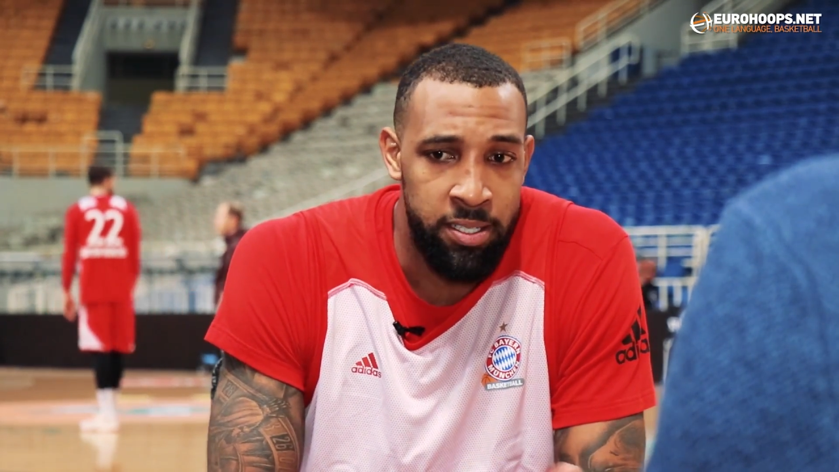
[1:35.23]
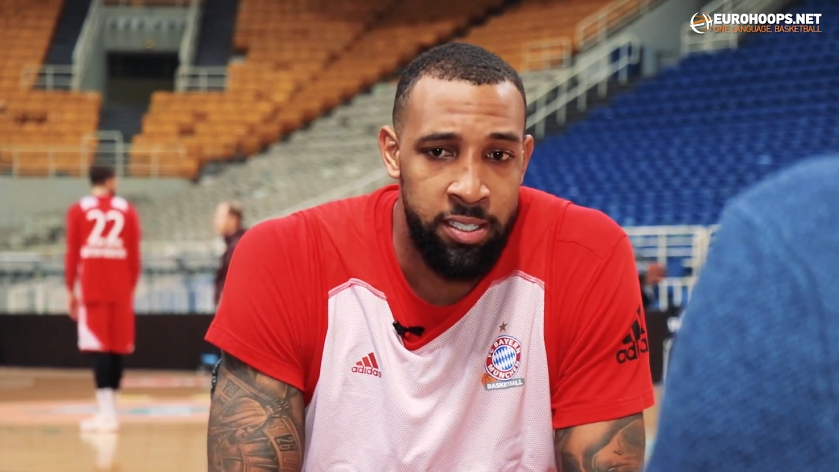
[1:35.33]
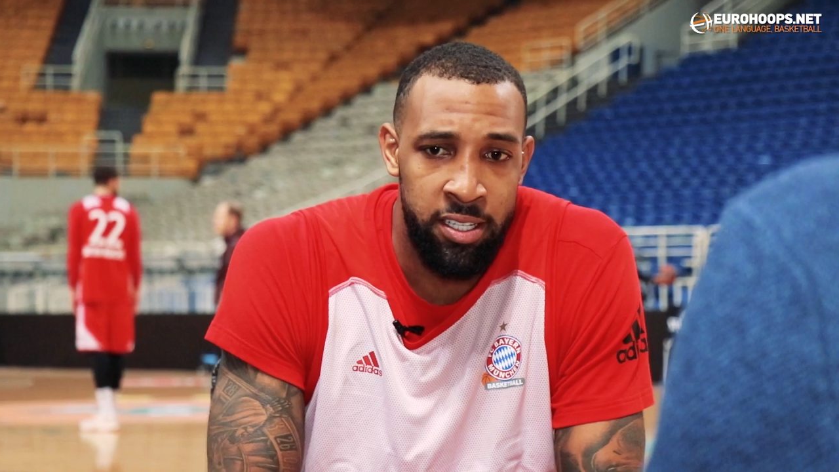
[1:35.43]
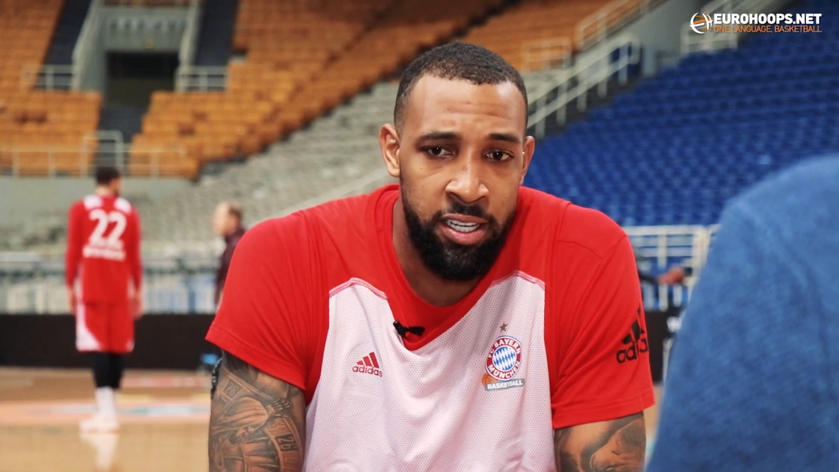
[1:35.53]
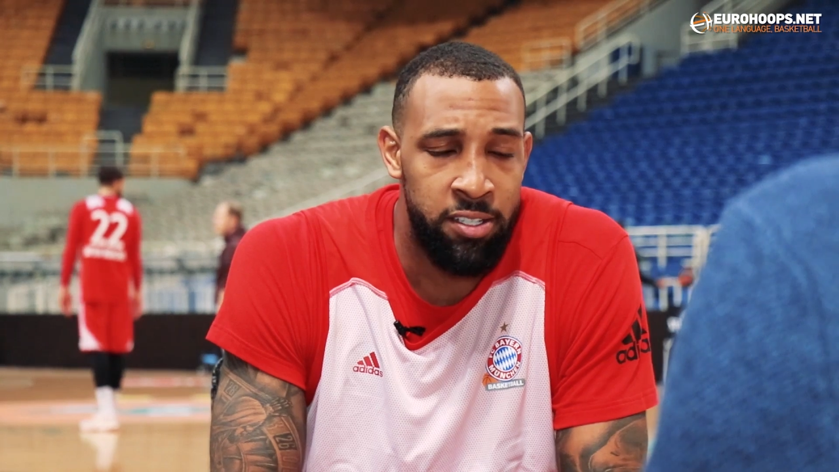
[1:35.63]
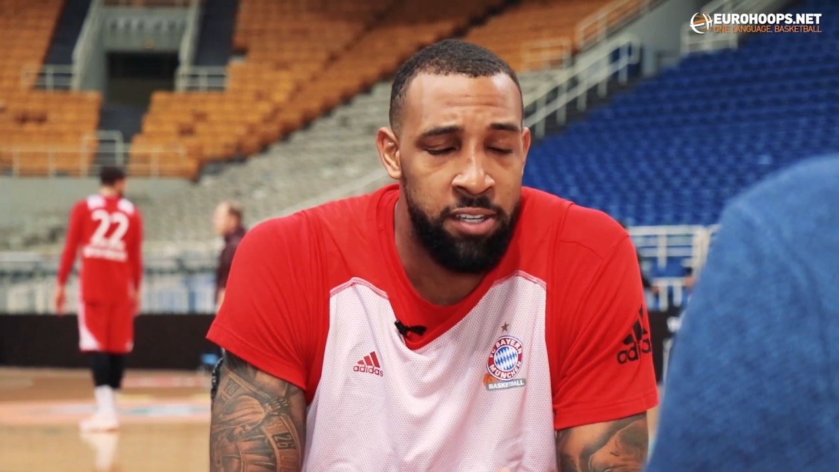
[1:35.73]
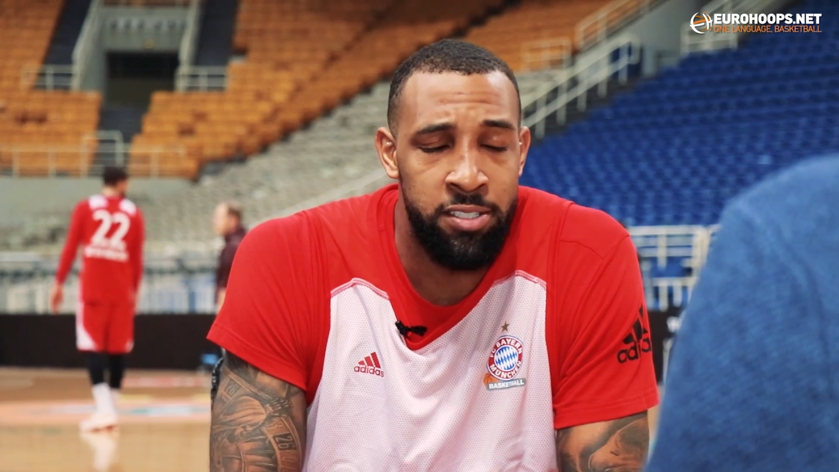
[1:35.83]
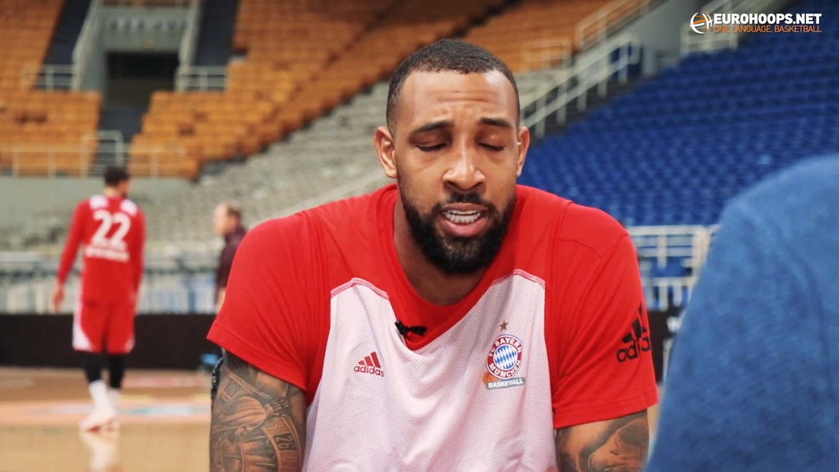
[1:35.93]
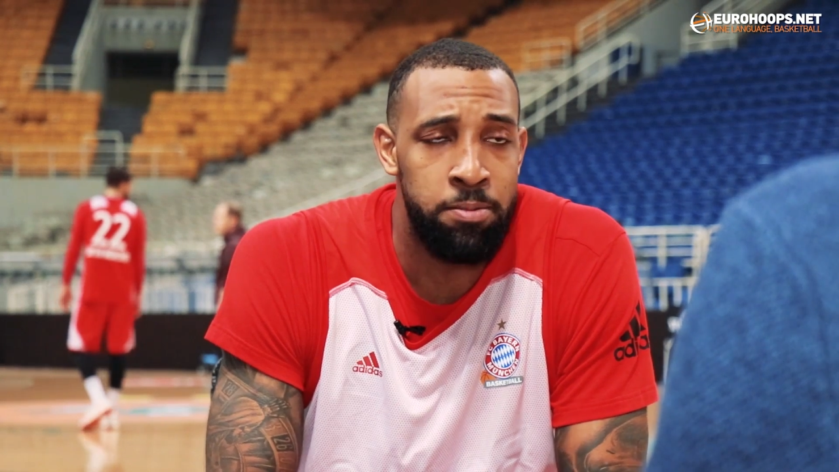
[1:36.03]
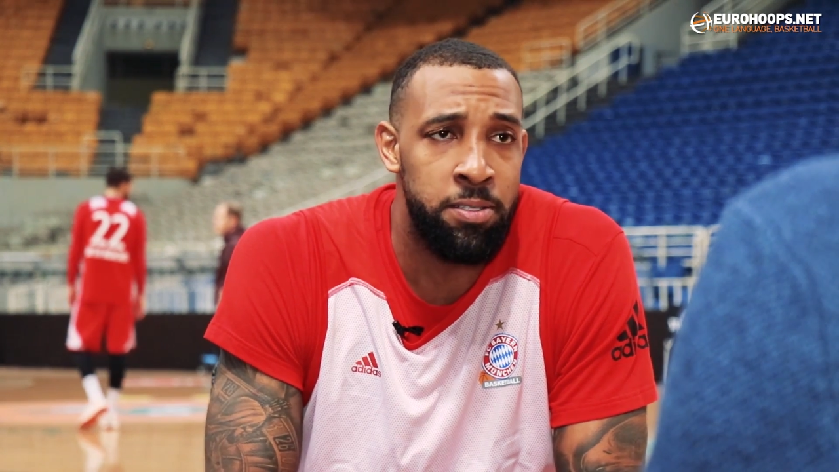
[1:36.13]
and
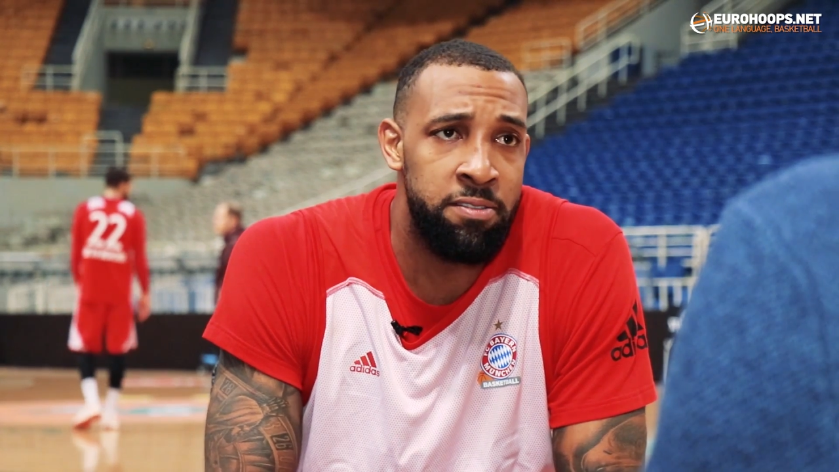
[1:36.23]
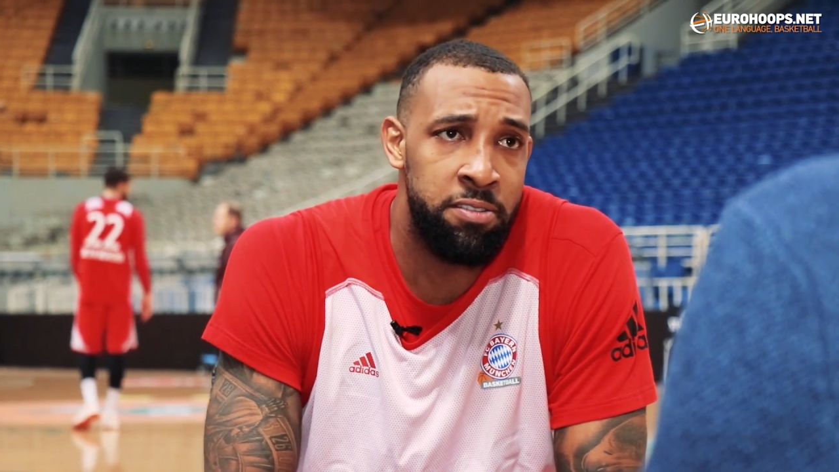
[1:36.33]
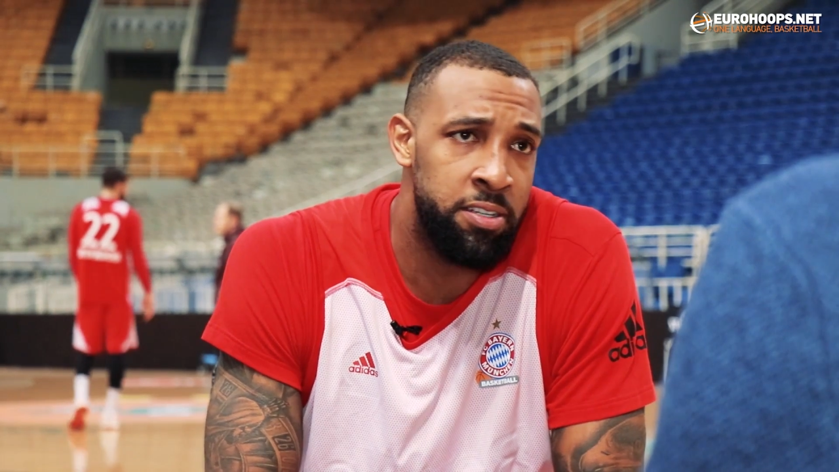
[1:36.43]
different types of